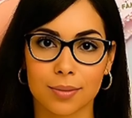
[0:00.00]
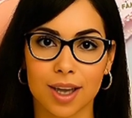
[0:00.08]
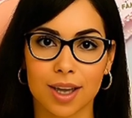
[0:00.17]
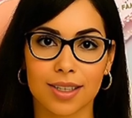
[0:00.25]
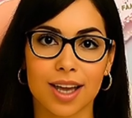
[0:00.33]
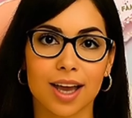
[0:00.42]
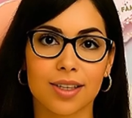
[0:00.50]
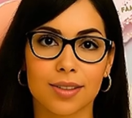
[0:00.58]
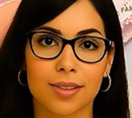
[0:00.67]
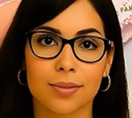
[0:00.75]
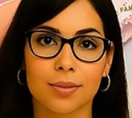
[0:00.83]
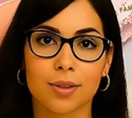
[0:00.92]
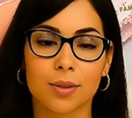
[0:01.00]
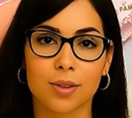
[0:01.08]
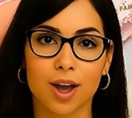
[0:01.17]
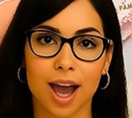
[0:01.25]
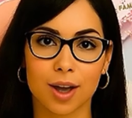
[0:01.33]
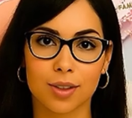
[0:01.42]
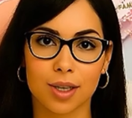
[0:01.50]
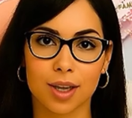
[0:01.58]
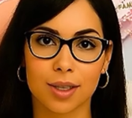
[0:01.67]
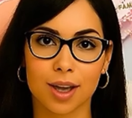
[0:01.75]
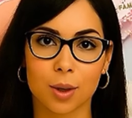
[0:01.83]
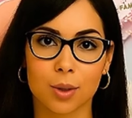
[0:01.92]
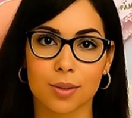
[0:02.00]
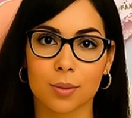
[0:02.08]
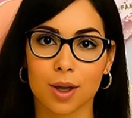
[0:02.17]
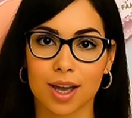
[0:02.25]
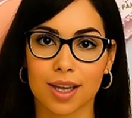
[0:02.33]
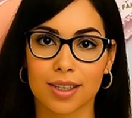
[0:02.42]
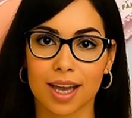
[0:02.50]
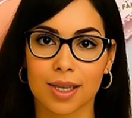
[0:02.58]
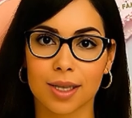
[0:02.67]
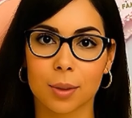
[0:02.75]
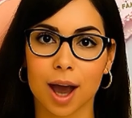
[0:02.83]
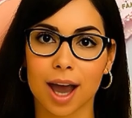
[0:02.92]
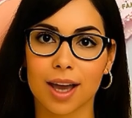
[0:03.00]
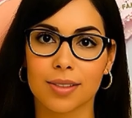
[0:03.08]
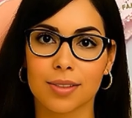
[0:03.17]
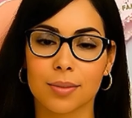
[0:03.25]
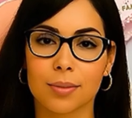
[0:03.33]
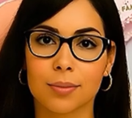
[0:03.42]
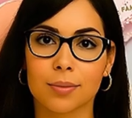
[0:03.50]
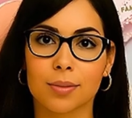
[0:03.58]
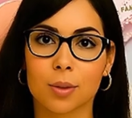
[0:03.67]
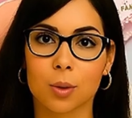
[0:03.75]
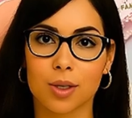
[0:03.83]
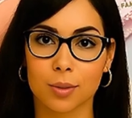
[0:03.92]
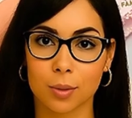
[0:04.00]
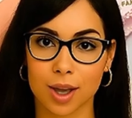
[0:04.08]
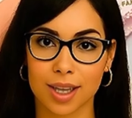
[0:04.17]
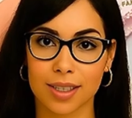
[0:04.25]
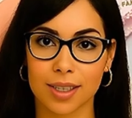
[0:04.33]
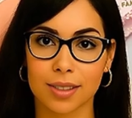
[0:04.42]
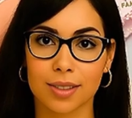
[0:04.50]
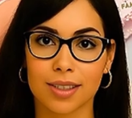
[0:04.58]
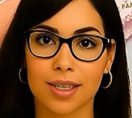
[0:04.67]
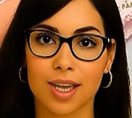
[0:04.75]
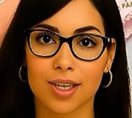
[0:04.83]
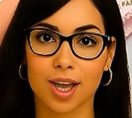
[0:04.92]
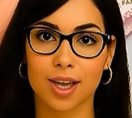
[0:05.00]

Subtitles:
it says, "For everything that was written in the past was written to teach